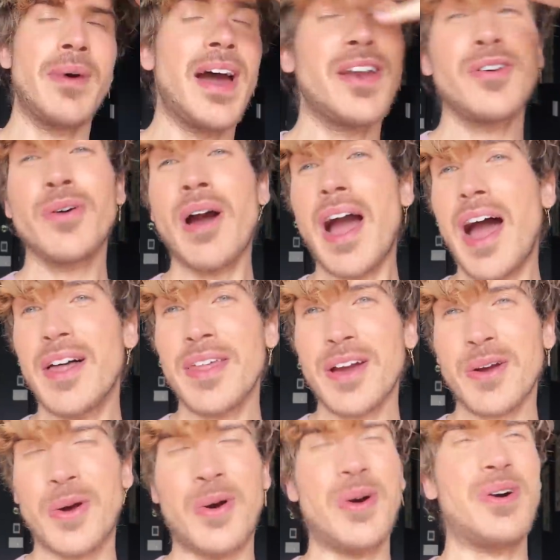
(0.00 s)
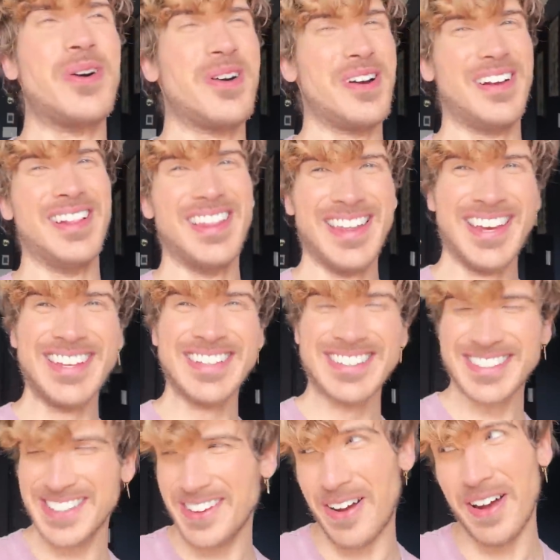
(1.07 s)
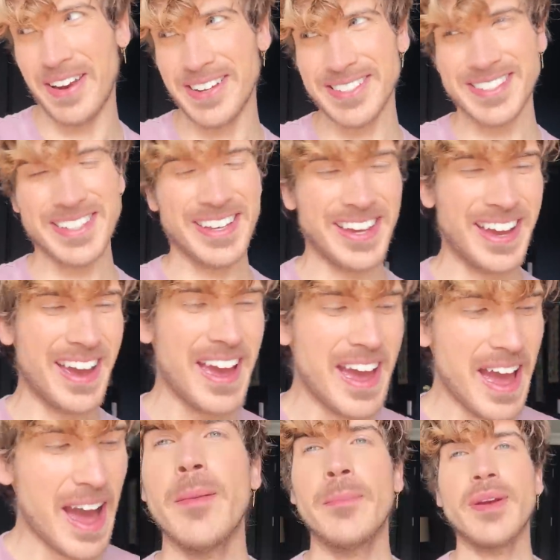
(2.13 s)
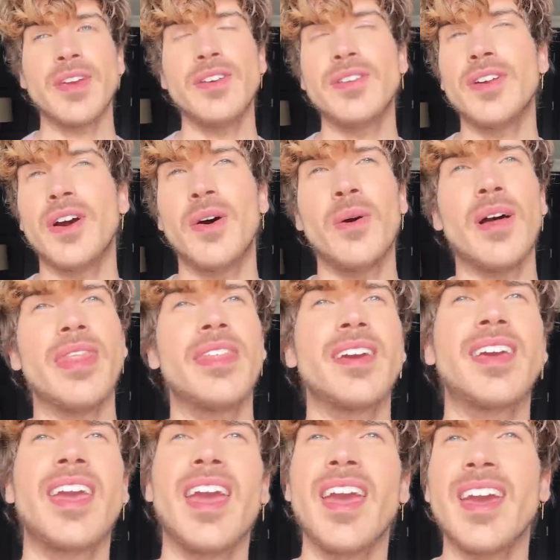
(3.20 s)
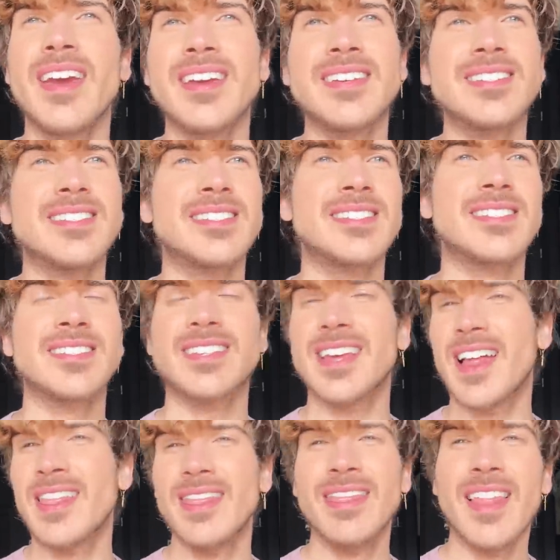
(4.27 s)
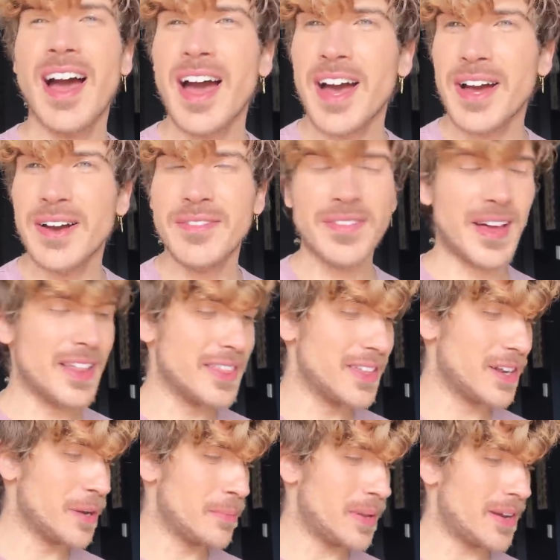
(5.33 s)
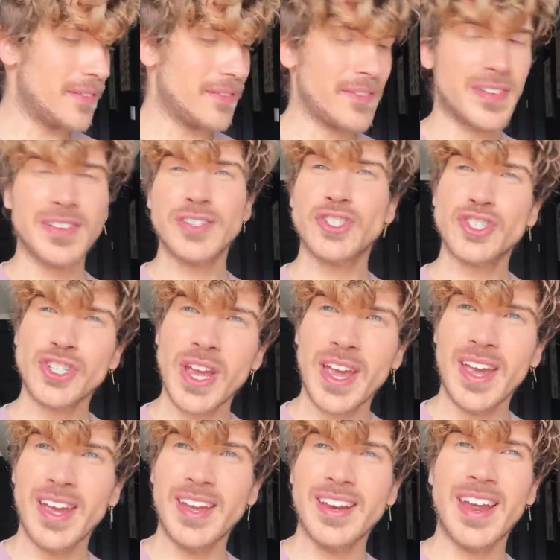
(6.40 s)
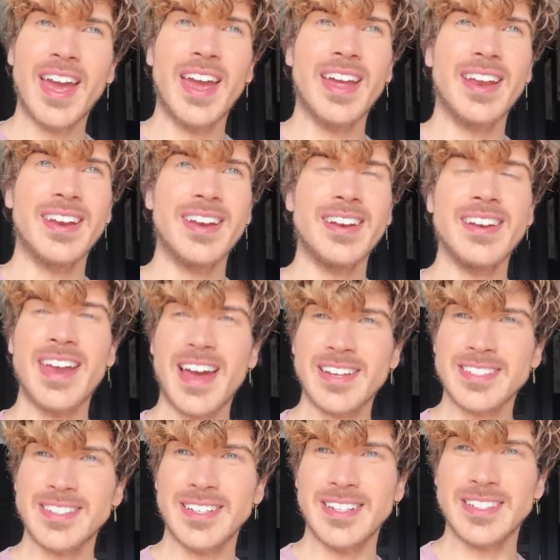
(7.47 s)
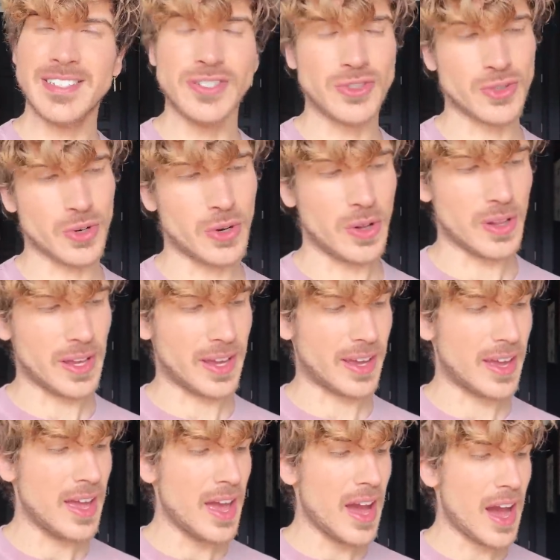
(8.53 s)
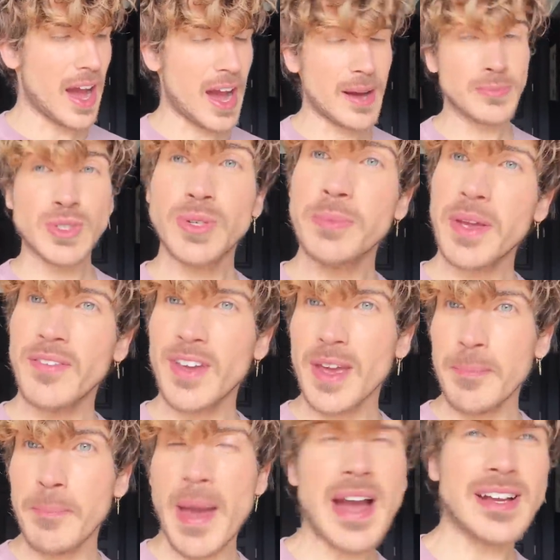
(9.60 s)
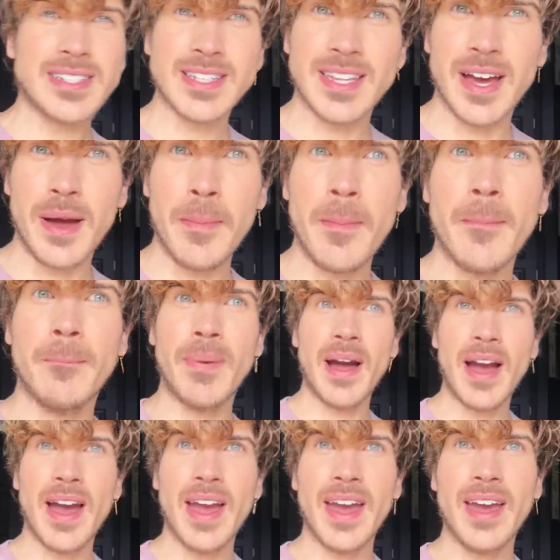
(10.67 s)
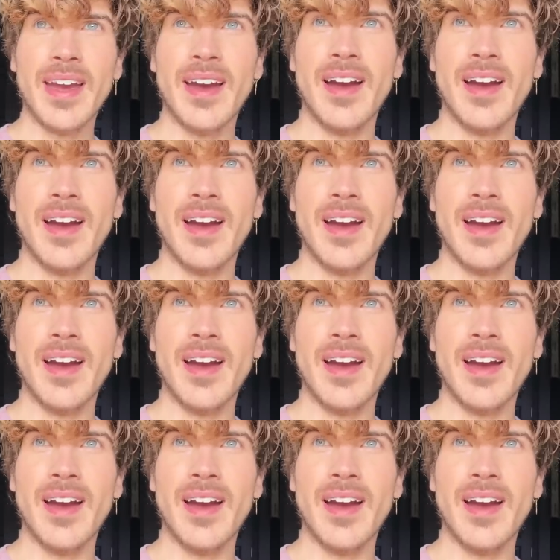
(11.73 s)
I don't know how that correlates, honestly. But you know, the gays love a little bit of shade and nastiness and trolling. So I'm giving it back to them by